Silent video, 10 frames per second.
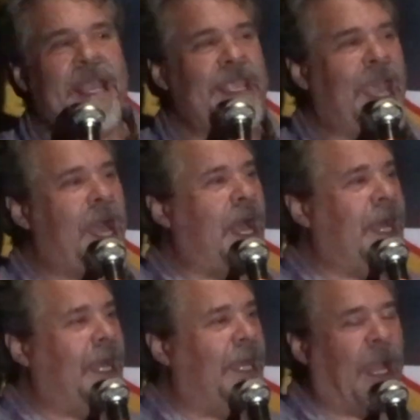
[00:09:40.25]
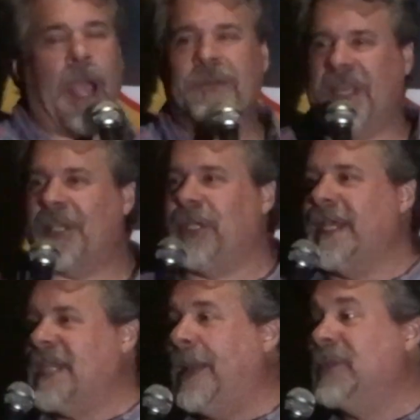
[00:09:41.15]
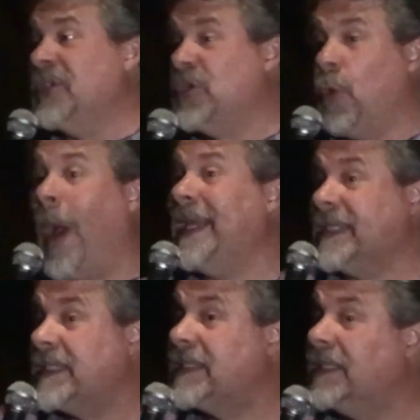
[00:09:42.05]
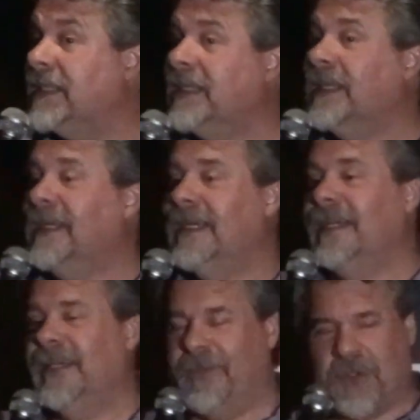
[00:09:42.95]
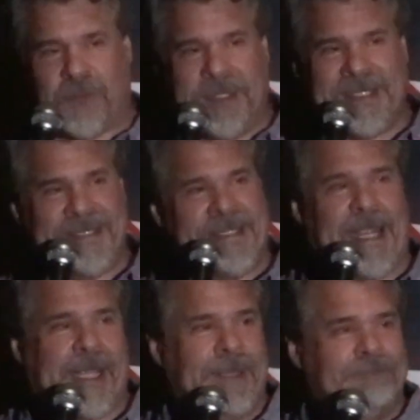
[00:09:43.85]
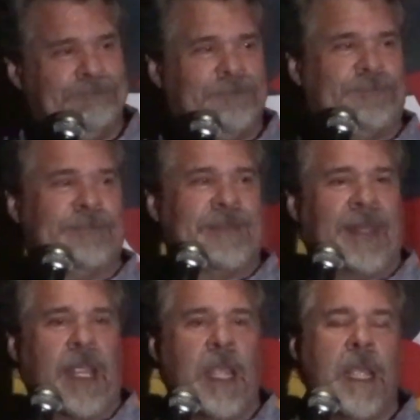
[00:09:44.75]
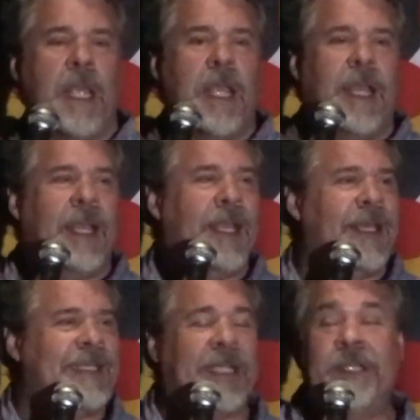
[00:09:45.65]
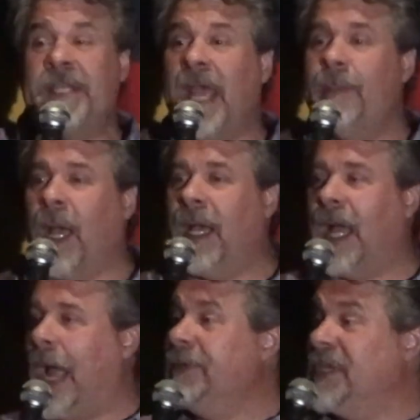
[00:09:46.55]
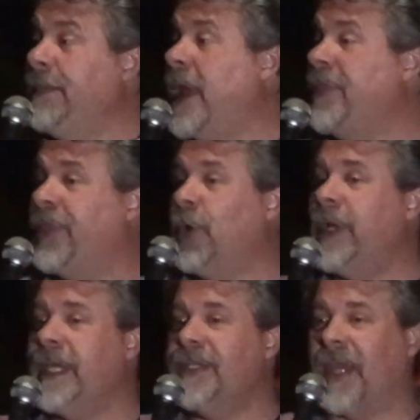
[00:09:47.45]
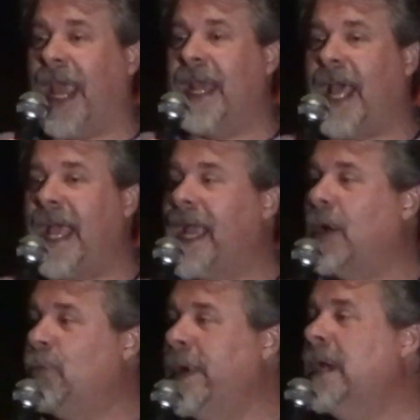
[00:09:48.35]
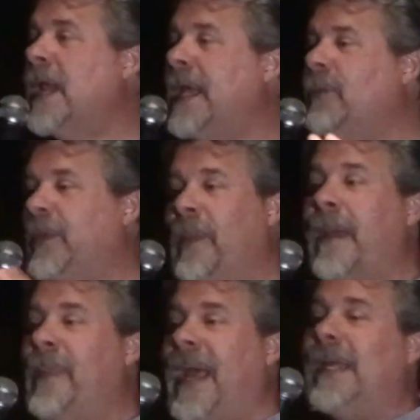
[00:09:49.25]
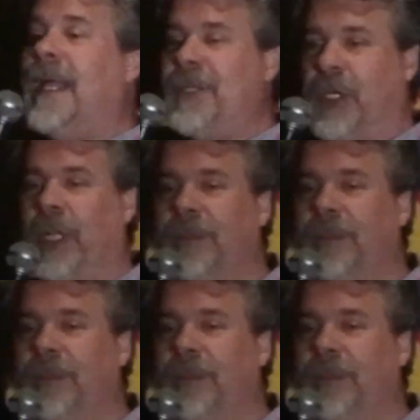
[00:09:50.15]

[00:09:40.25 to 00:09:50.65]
Yeah, I was actually adopted twice. The first one didn't take. The second time, I was in my 30s and I got reunited with my biological